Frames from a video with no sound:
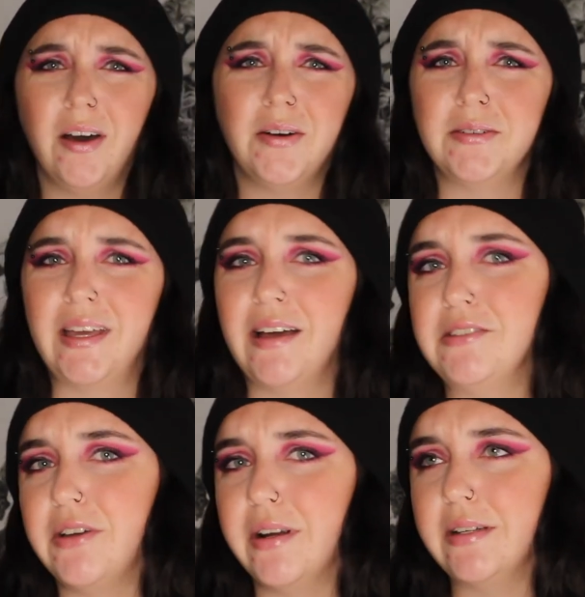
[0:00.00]
Oh yeah, yeah,
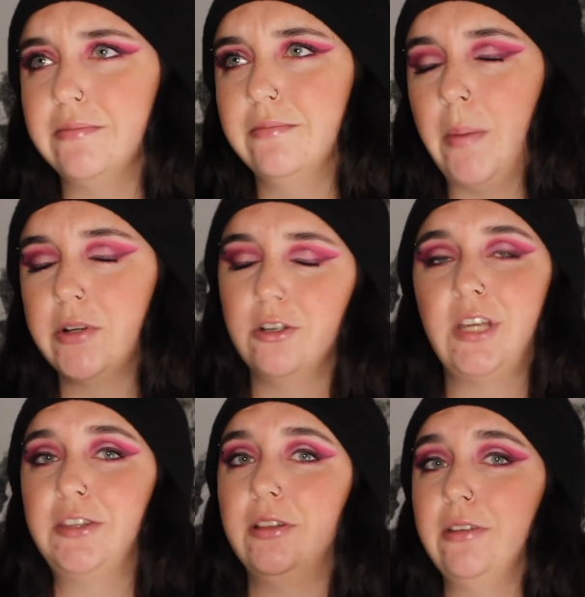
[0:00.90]
sorry. Peppers are
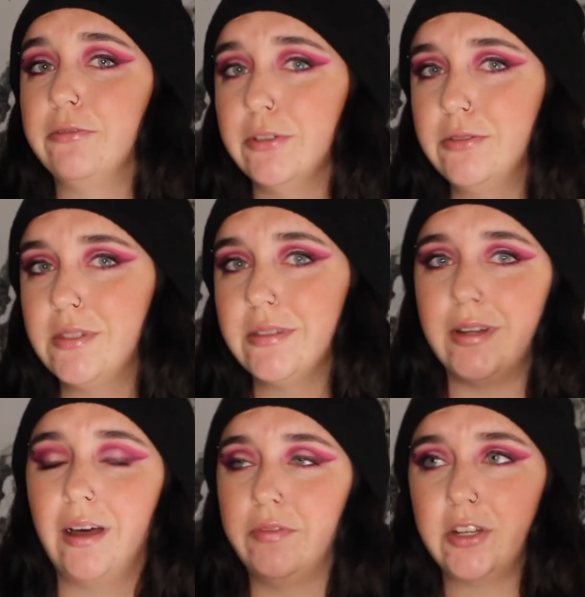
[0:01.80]
technically fruits,
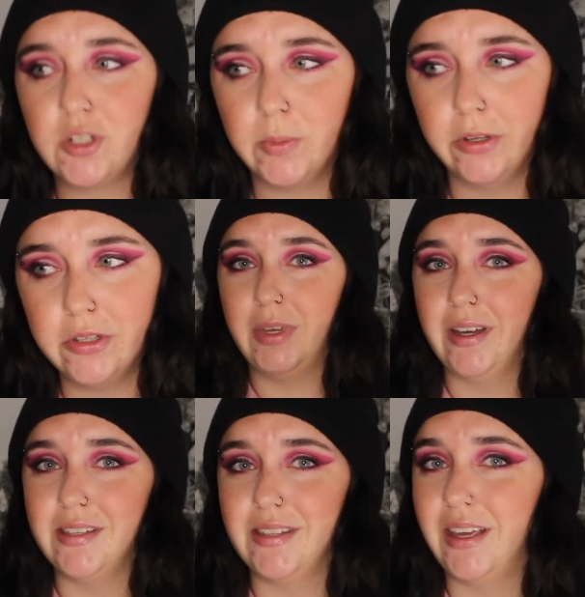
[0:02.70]
not vegetables,
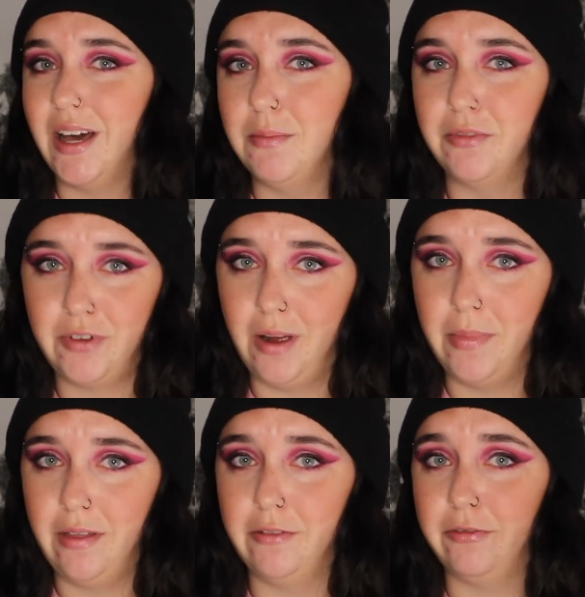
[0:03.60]
because they come
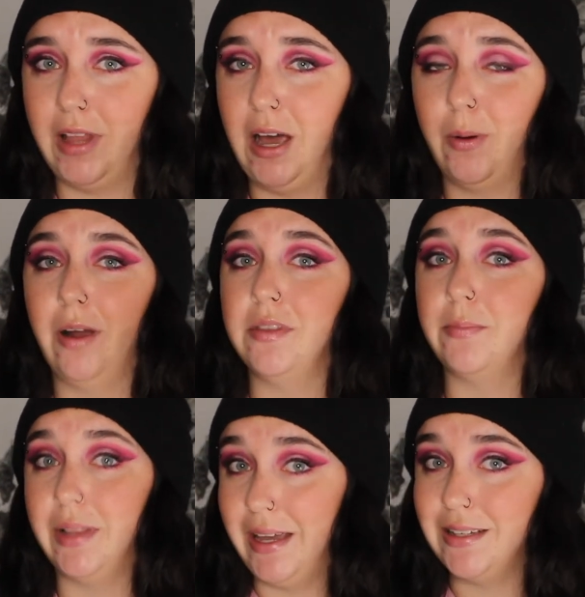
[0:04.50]
from the flower of the
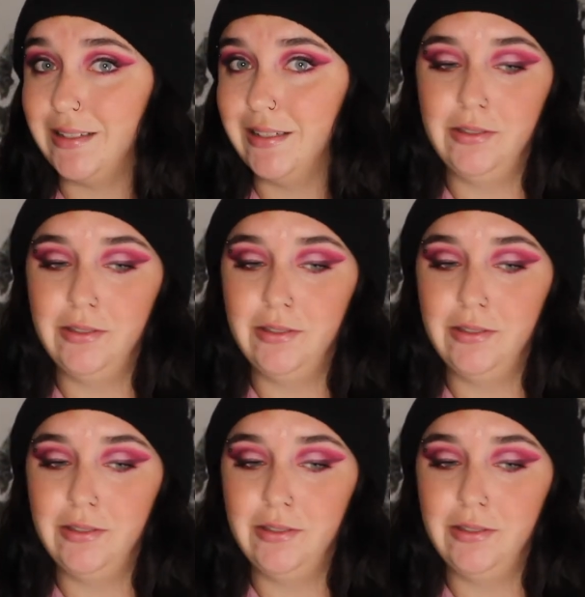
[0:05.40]
plant.